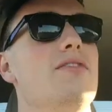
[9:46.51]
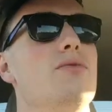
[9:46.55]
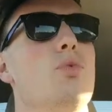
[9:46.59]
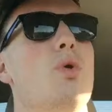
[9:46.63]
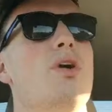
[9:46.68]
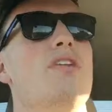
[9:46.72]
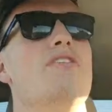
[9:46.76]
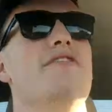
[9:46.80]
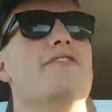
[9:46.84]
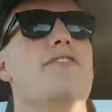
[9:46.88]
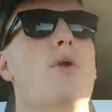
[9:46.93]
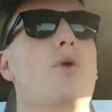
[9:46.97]

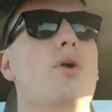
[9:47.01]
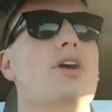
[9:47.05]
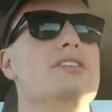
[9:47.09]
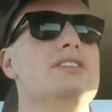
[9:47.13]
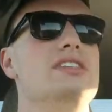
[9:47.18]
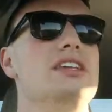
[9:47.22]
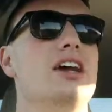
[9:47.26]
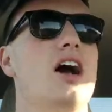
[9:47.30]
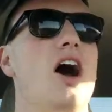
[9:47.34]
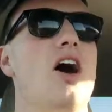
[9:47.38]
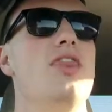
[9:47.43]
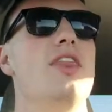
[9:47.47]
when
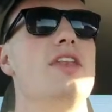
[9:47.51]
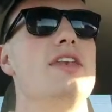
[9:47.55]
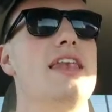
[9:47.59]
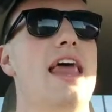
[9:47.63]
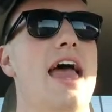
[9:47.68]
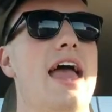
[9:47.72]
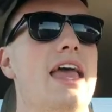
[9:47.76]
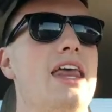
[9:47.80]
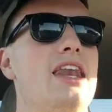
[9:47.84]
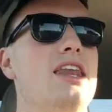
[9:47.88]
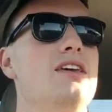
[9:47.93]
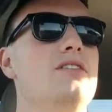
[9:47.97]
focusing on the
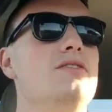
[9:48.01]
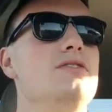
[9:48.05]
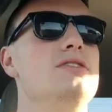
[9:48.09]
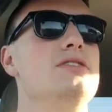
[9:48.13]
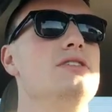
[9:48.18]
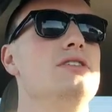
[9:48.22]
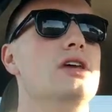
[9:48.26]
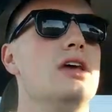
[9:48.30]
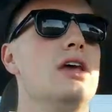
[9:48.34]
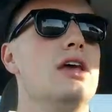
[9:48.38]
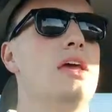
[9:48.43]
negatives,